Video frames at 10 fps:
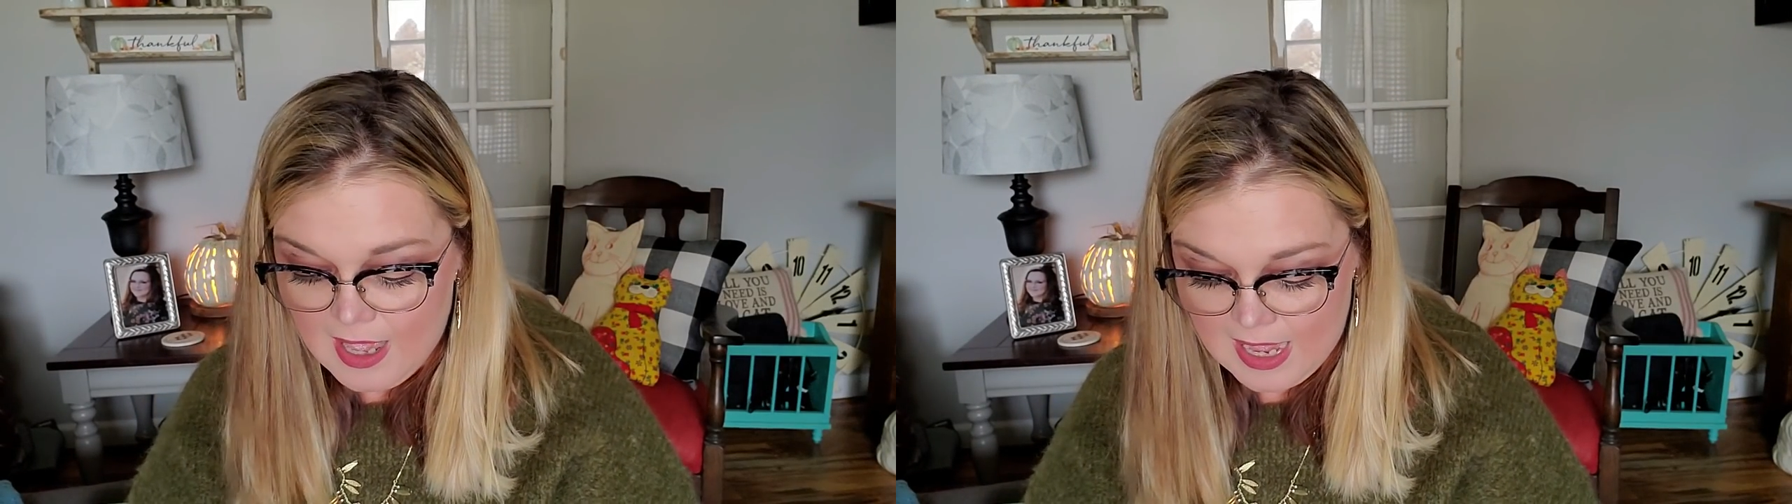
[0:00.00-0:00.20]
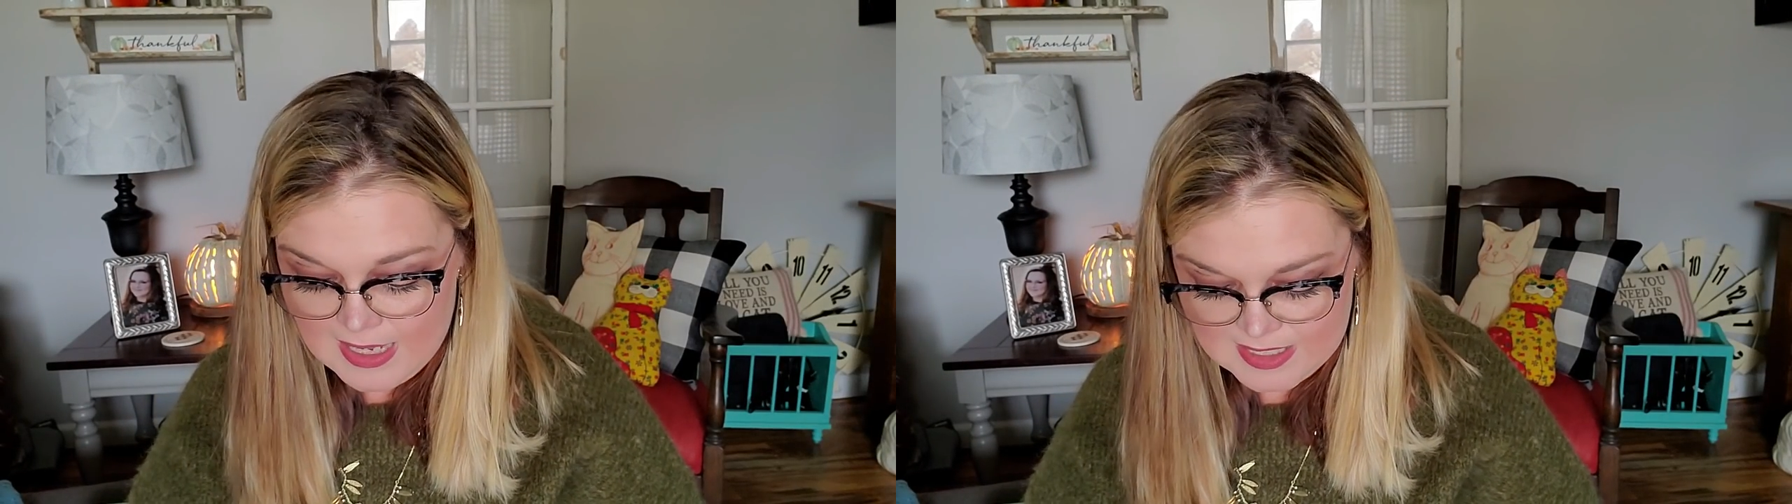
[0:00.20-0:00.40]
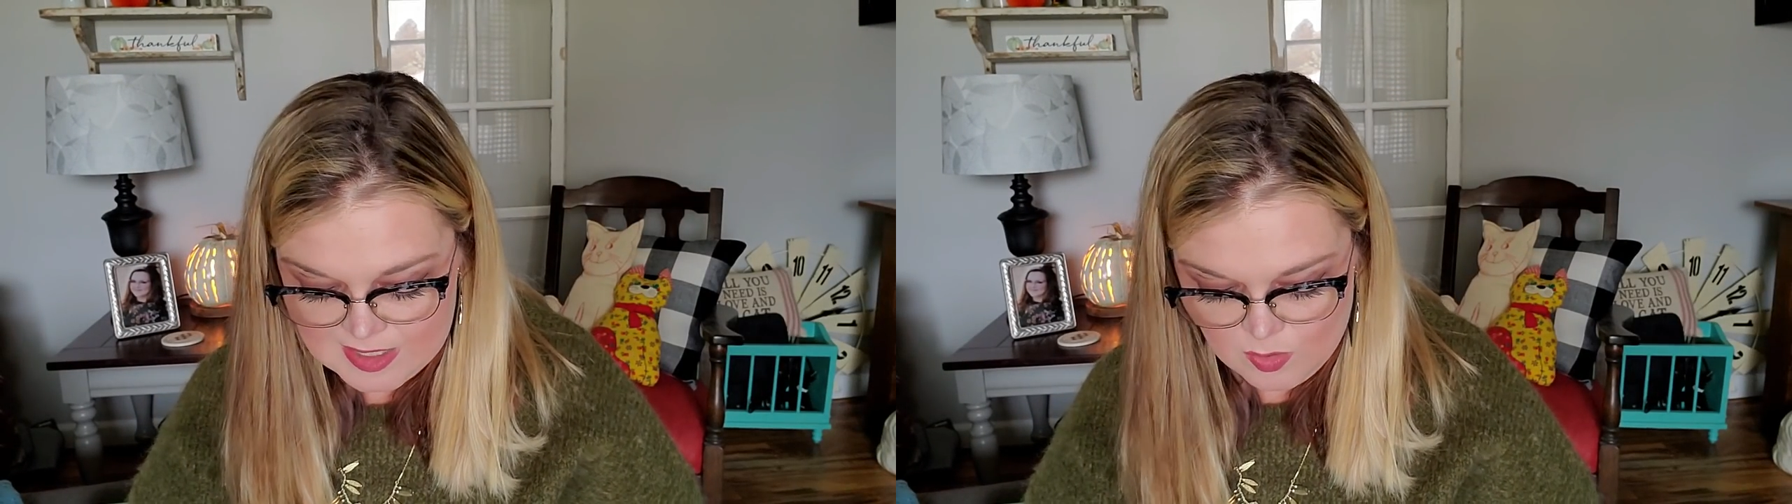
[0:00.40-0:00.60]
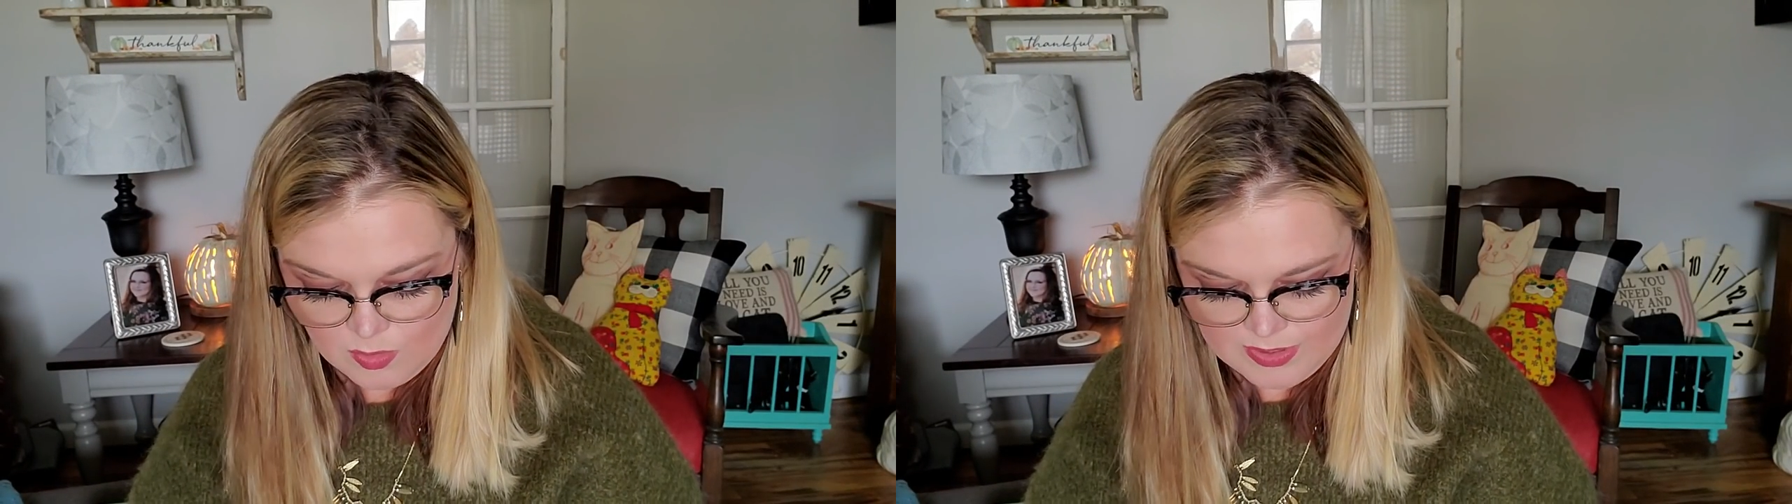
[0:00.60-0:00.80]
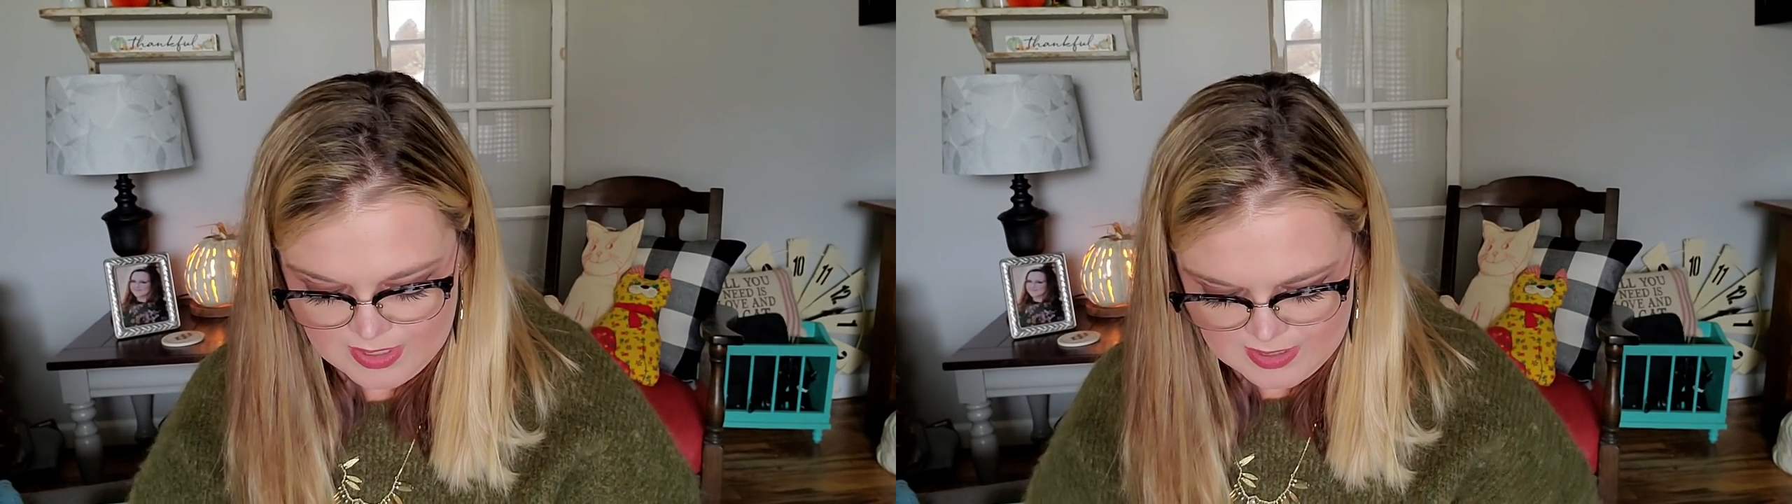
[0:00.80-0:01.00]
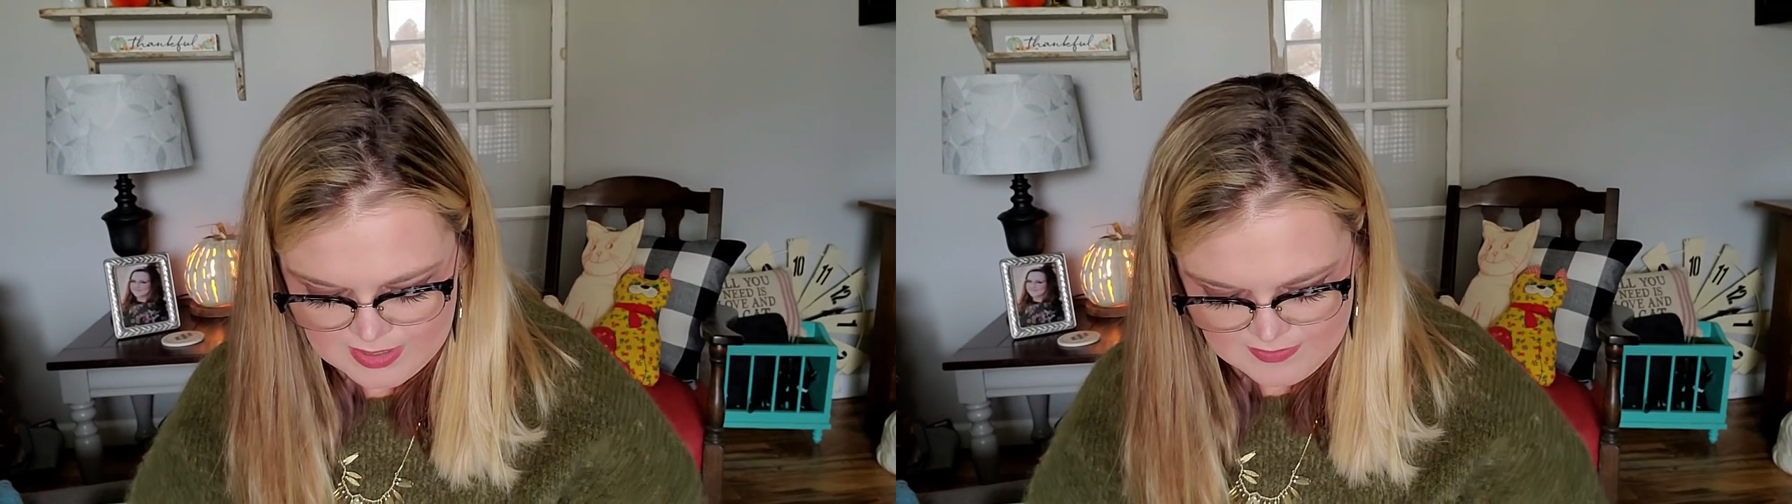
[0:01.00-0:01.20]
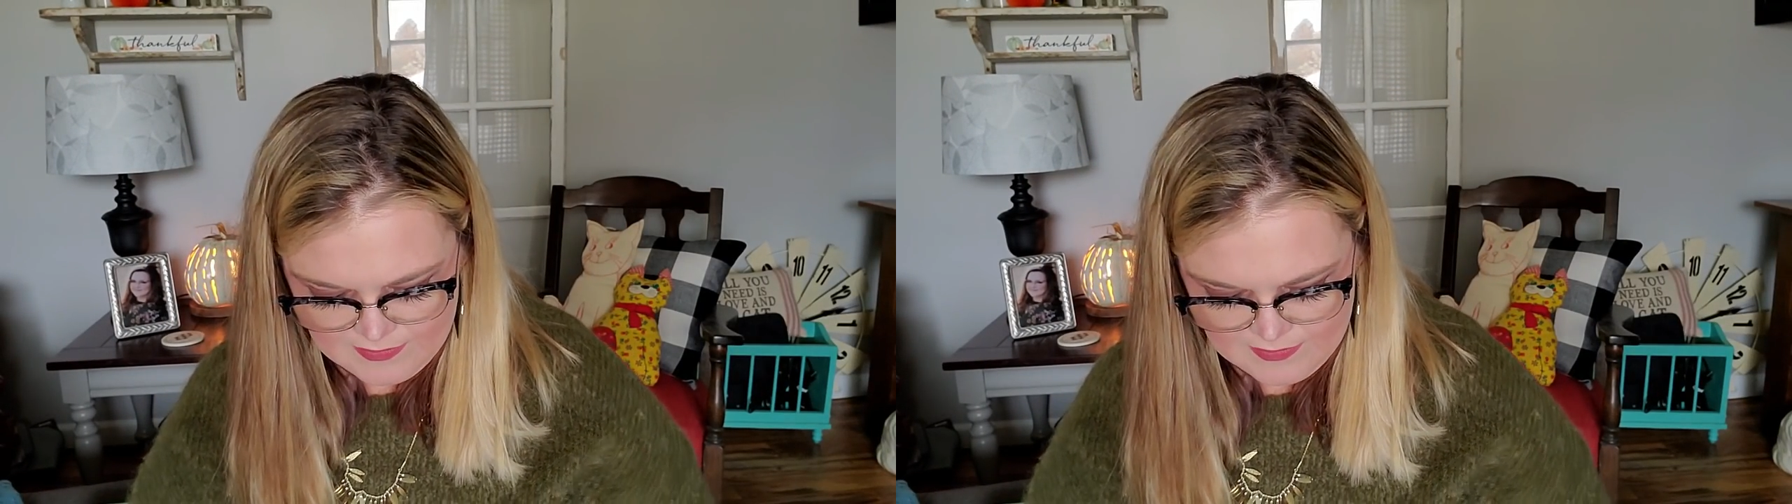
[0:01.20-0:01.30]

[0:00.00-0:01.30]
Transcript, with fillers: has sold these